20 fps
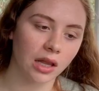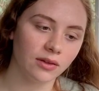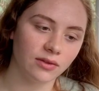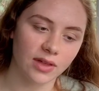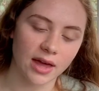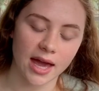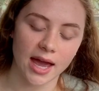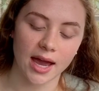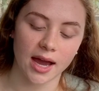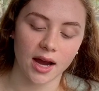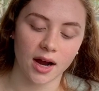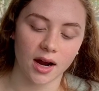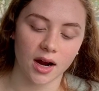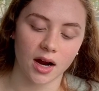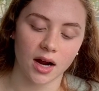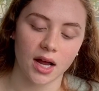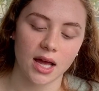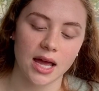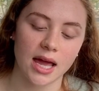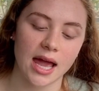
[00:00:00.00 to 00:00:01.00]
of the
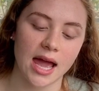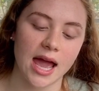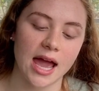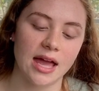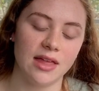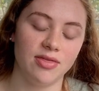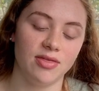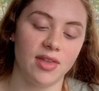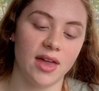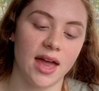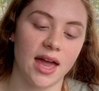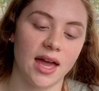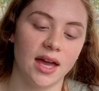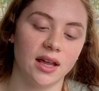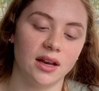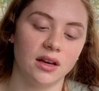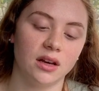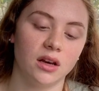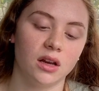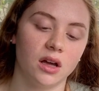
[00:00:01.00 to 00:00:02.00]
hair, and
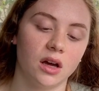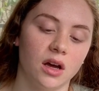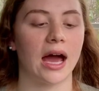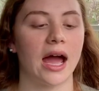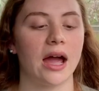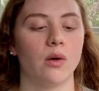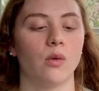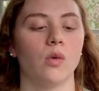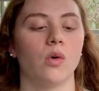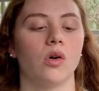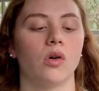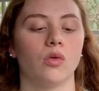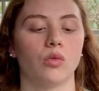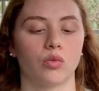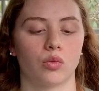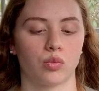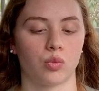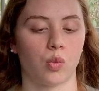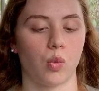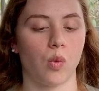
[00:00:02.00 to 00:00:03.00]
then I
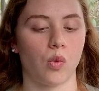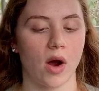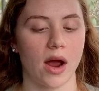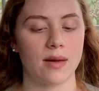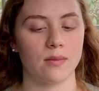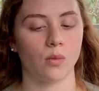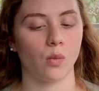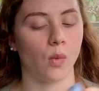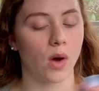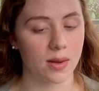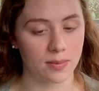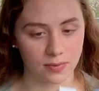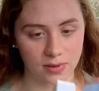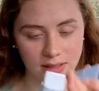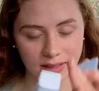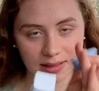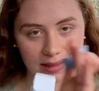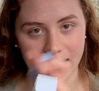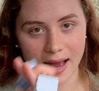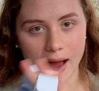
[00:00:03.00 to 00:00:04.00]
will wipe
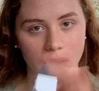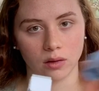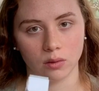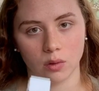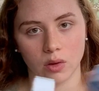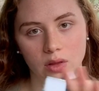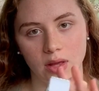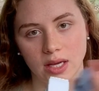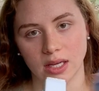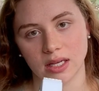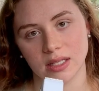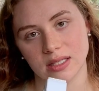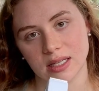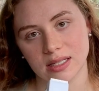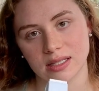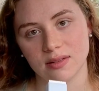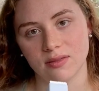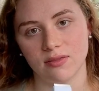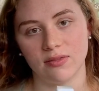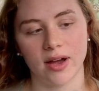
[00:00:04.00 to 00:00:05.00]
this down with like a
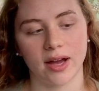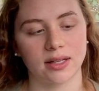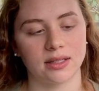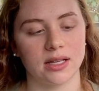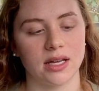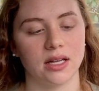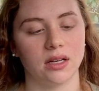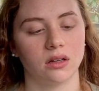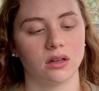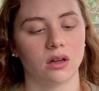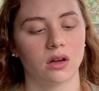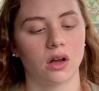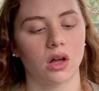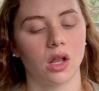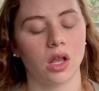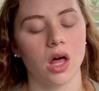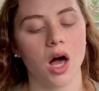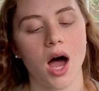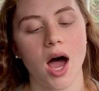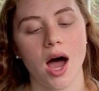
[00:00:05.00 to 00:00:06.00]
disinfectant
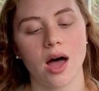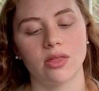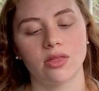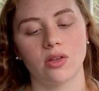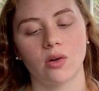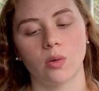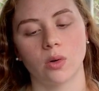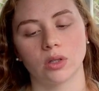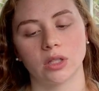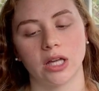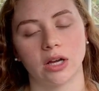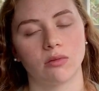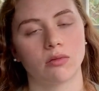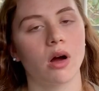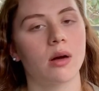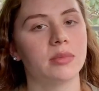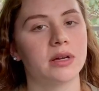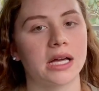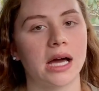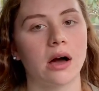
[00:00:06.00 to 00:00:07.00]
cloth or like
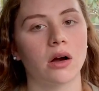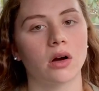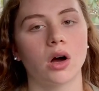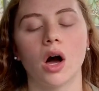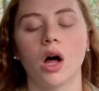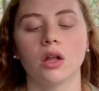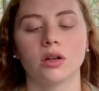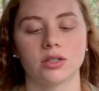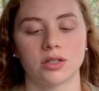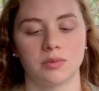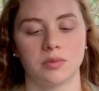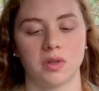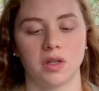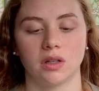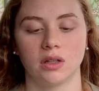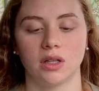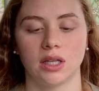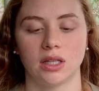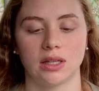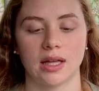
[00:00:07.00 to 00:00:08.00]
rubbing alcohol or
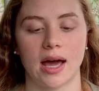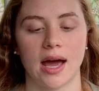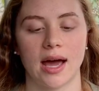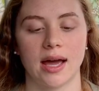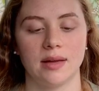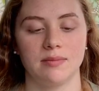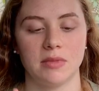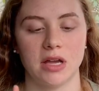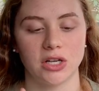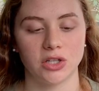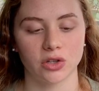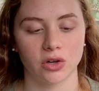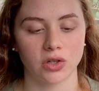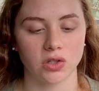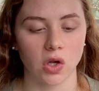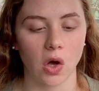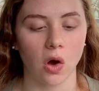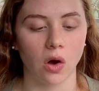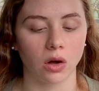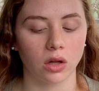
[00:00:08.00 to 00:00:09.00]
something like that. Make sure
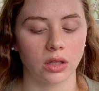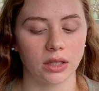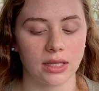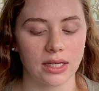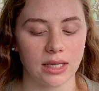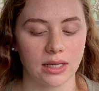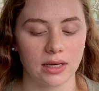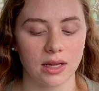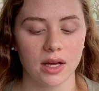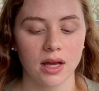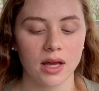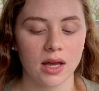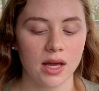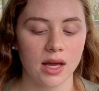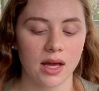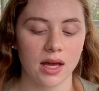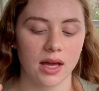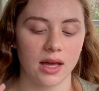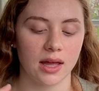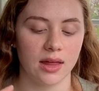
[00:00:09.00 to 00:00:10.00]
it's all clean.
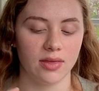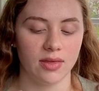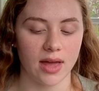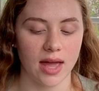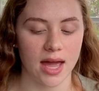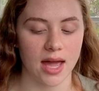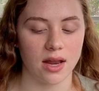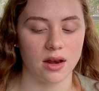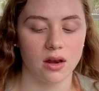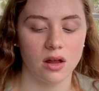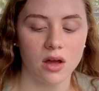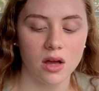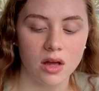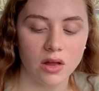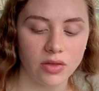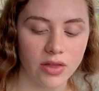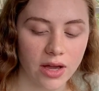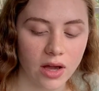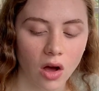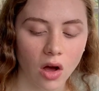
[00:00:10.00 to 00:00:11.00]
And then
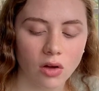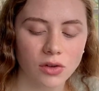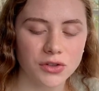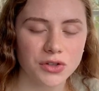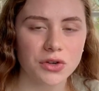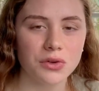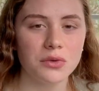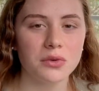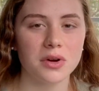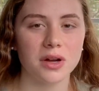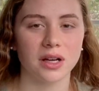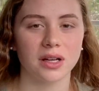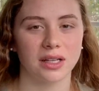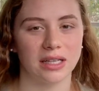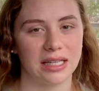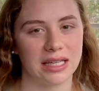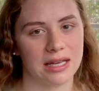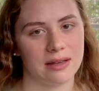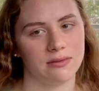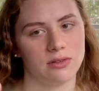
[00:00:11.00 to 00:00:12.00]
they also
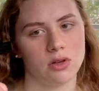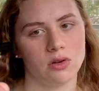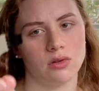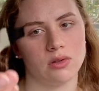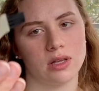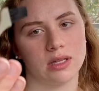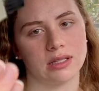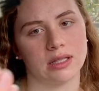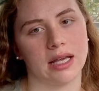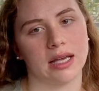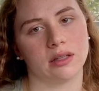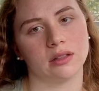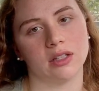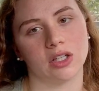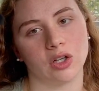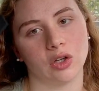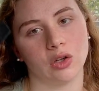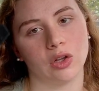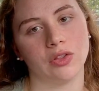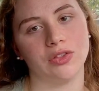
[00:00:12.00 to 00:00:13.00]
give you this like
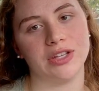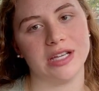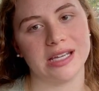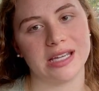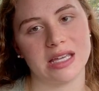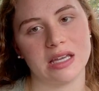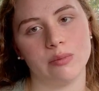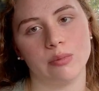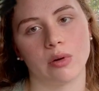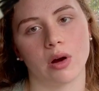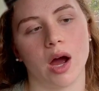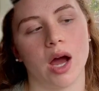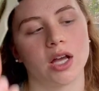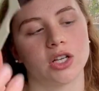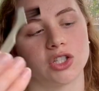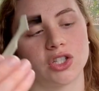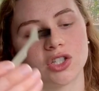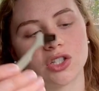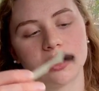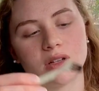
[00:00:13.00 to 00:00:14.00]
little dinky
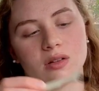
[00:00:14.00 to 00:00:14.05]
brush.